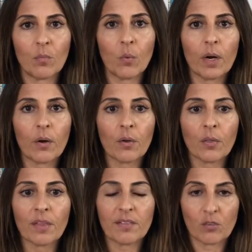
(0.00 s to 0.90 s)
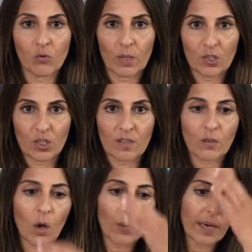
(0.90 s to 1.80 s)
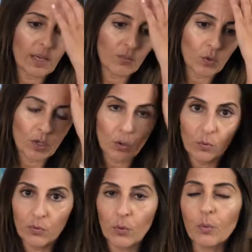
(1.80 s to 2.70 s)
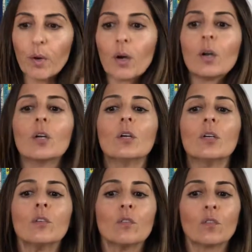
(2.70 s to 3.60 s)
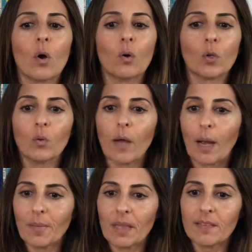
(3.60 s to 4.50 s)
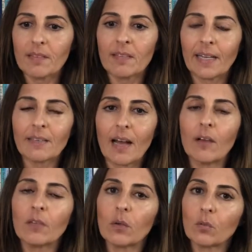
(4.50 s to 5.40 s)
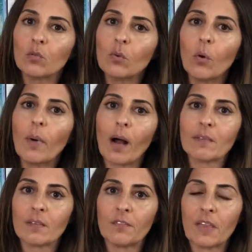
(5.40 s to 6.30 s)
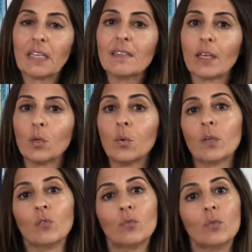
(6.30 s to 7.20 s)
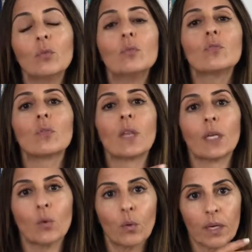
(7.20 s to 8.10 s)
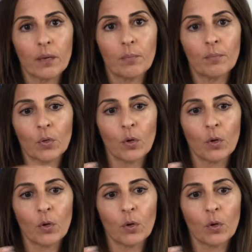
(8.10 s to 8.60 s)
where the situation is going, if you could use humor. So this is nice to have a little toolbox of things that you can do so that you can